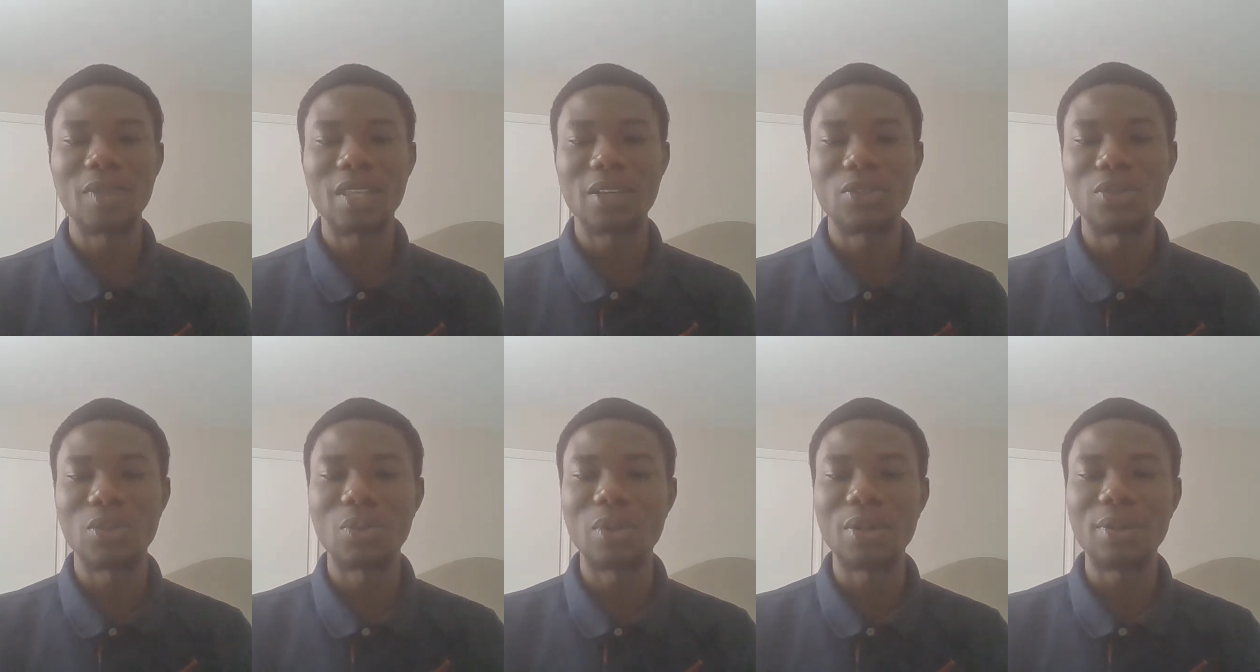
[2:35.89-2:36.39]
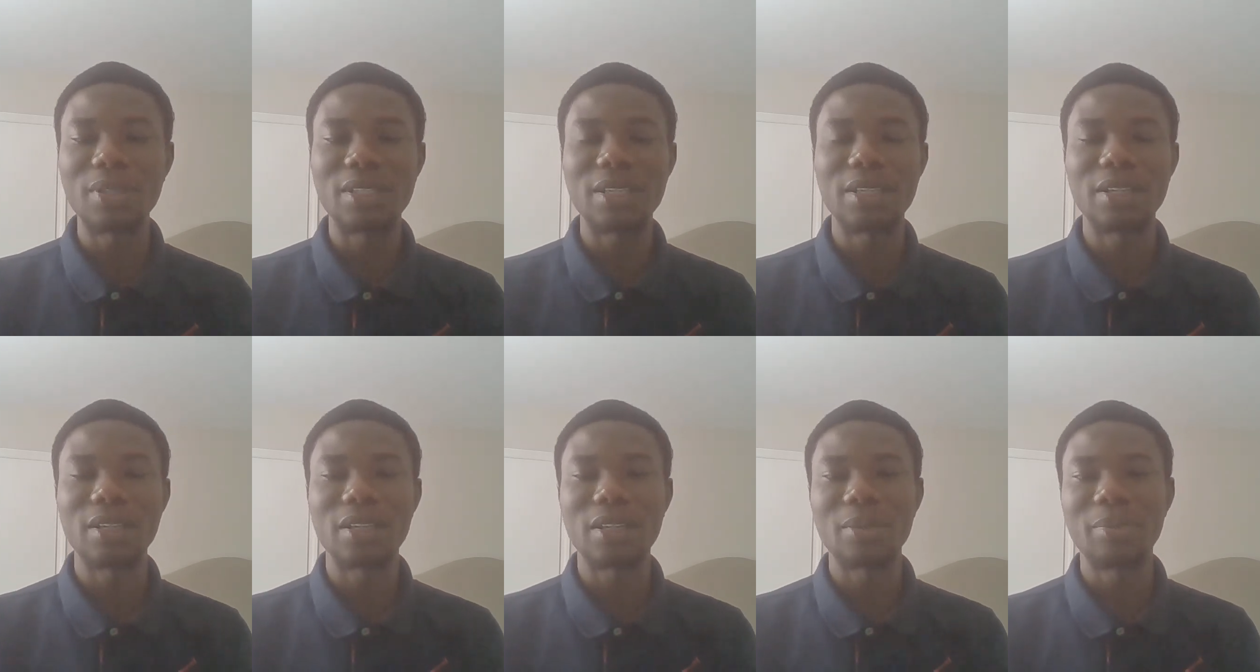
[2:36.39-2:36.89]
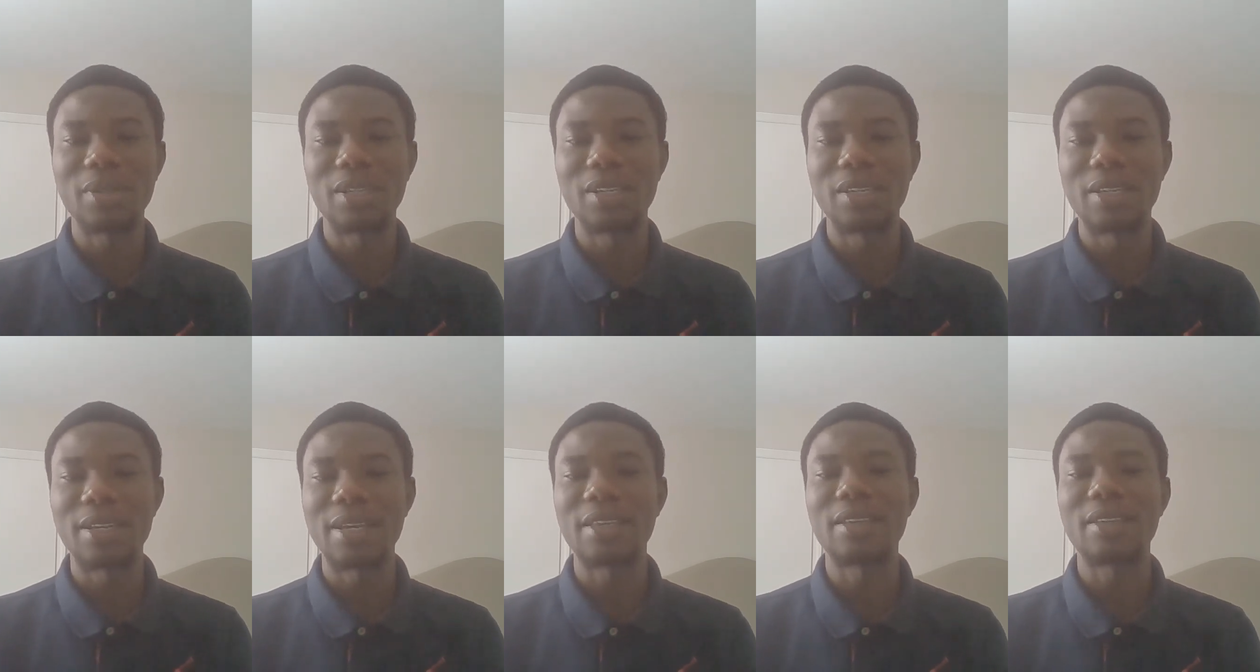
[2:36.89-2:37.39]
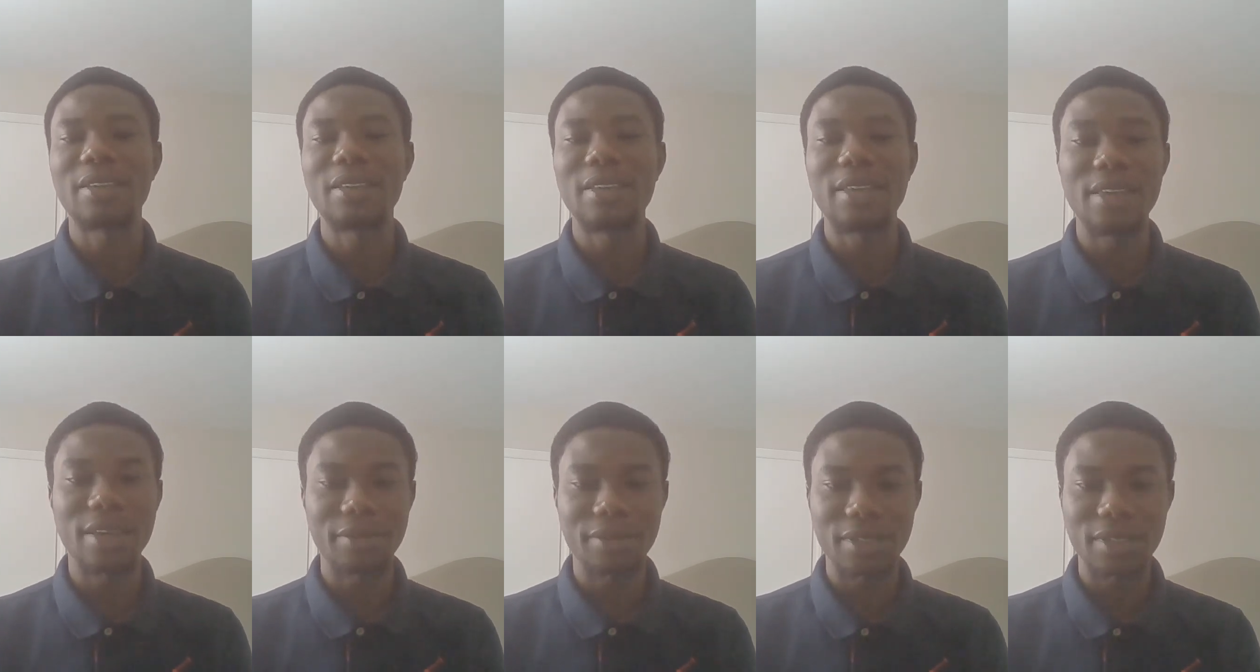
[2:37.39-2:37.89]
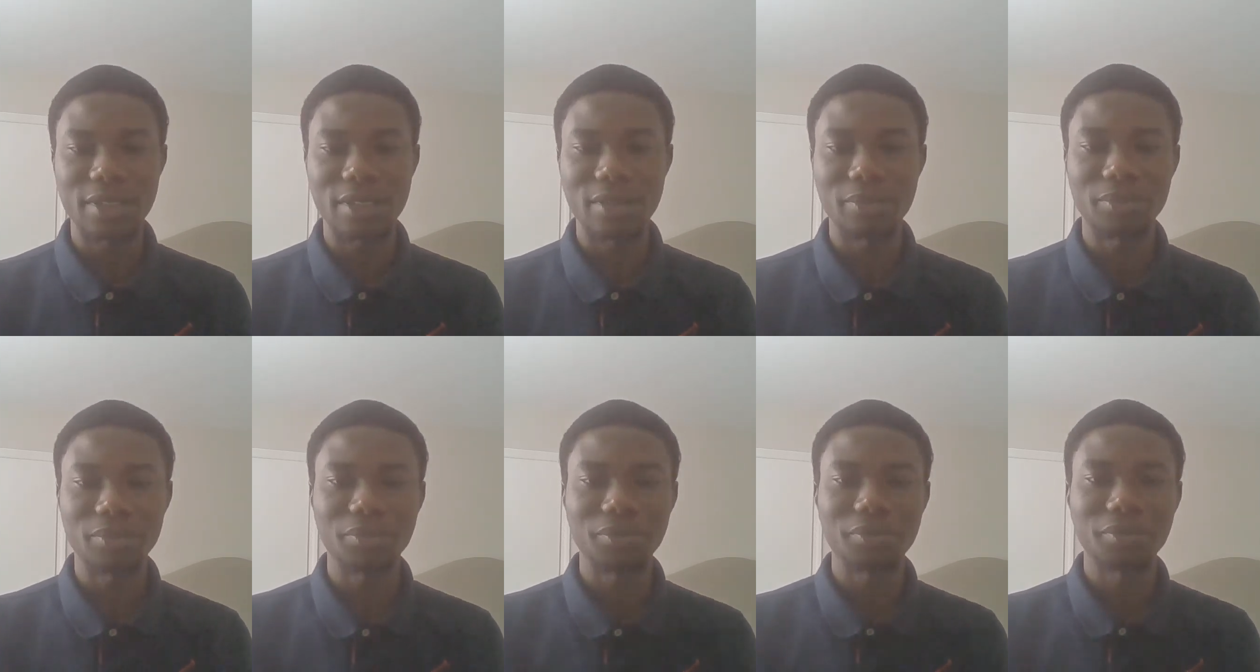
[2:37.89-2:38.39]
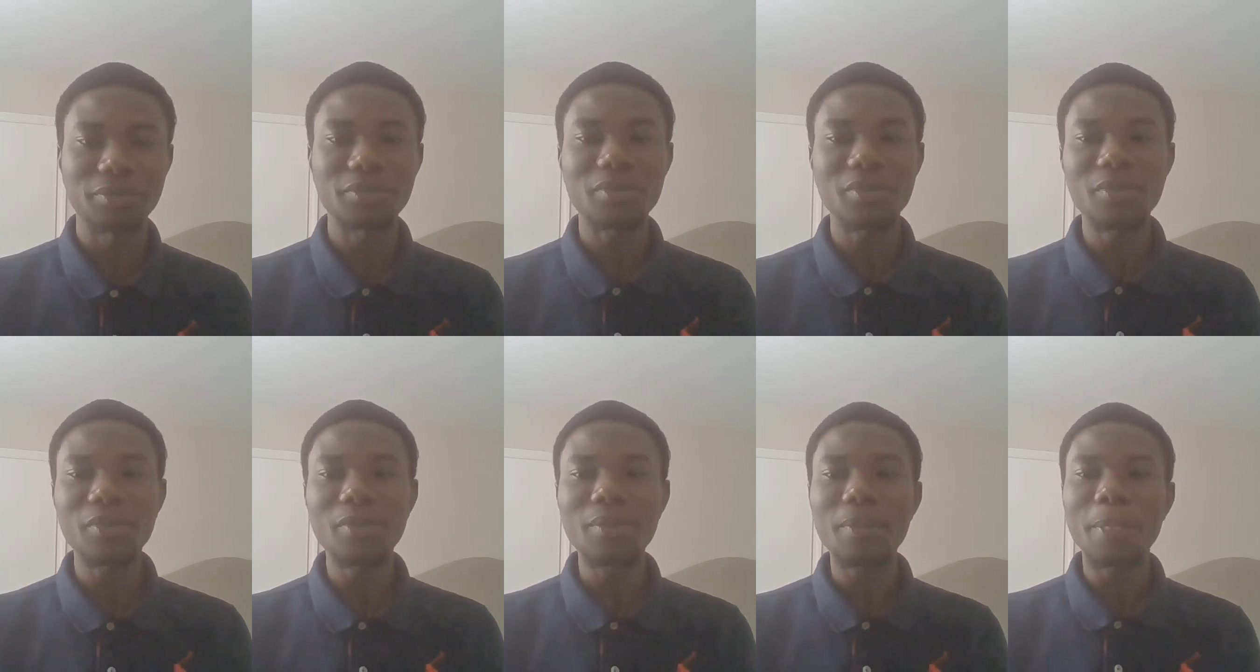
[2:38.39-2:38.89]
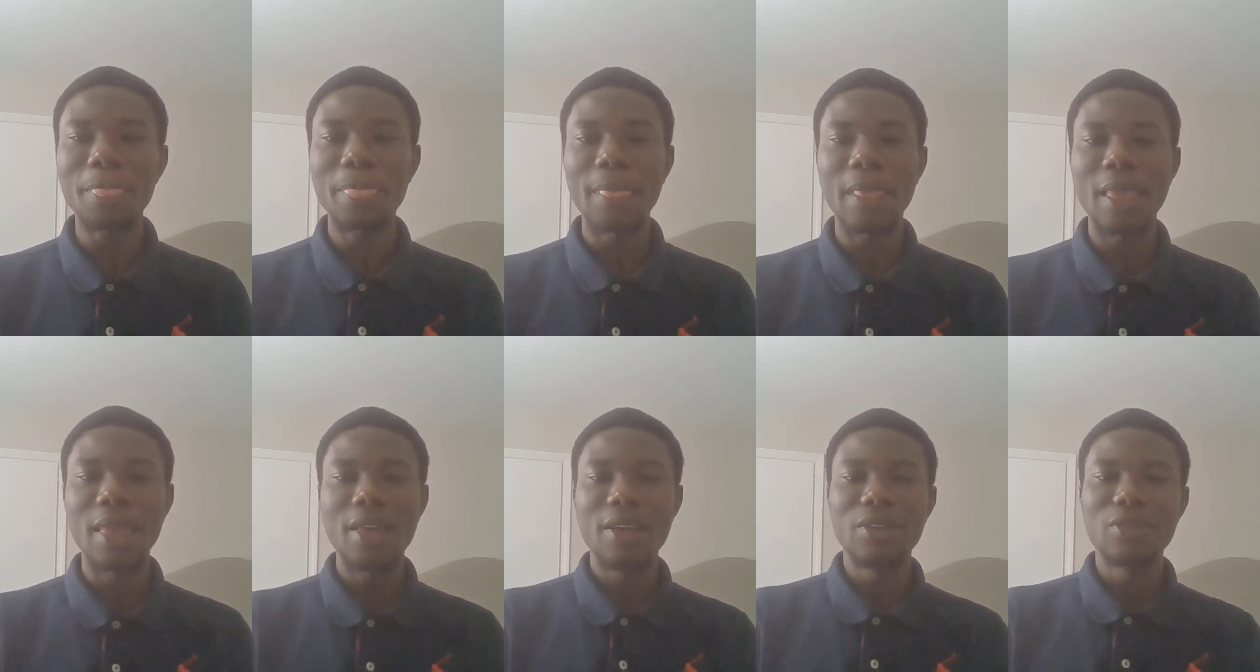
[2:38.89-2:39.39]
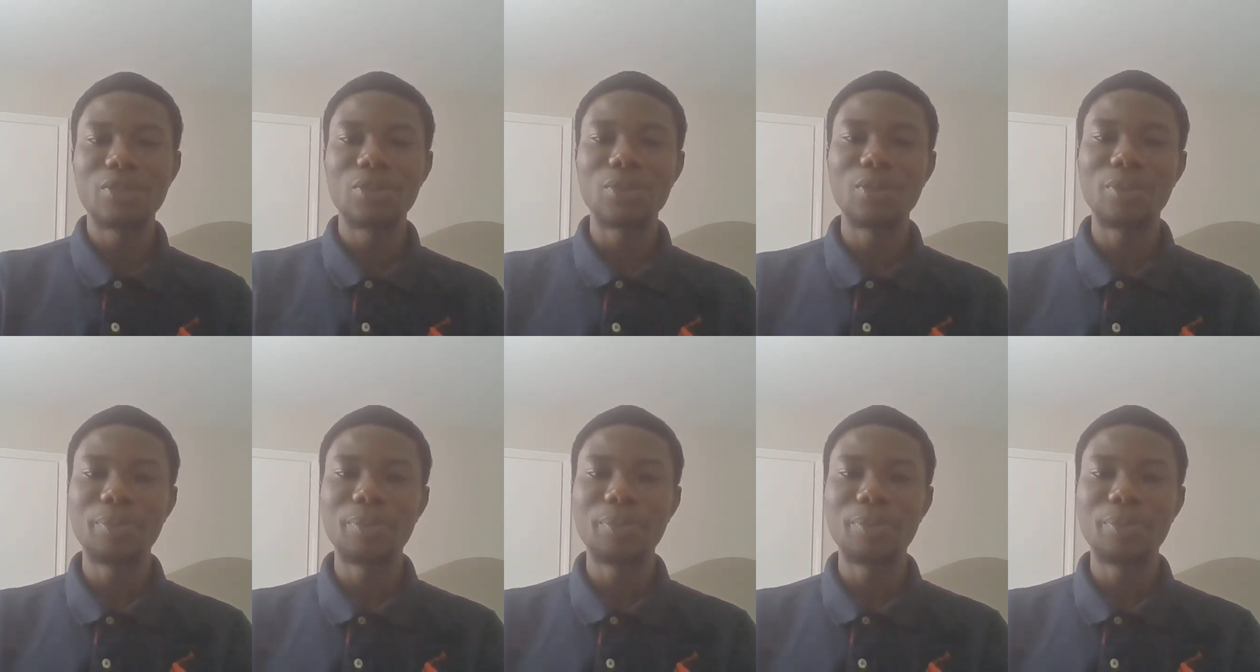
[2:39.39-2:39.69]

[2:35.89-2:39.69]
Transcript: So when we take a company like KFC, so